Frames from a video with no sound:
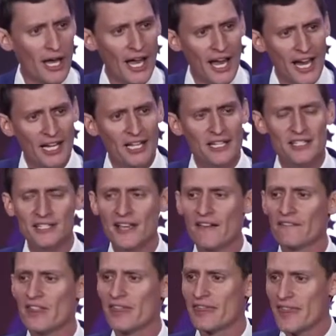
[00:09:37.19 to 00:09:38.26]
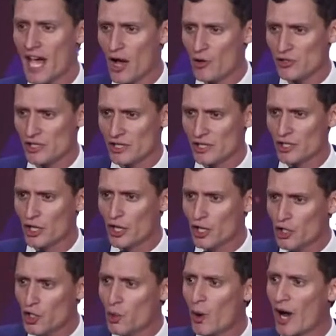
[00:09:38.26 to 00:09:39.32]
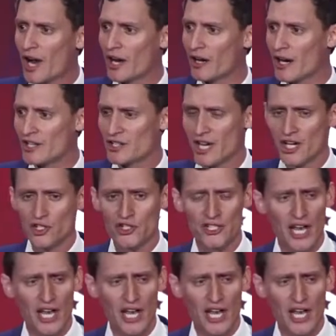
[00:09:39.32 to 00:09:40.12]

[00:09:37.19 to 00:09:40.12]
87,000 new IRS agents.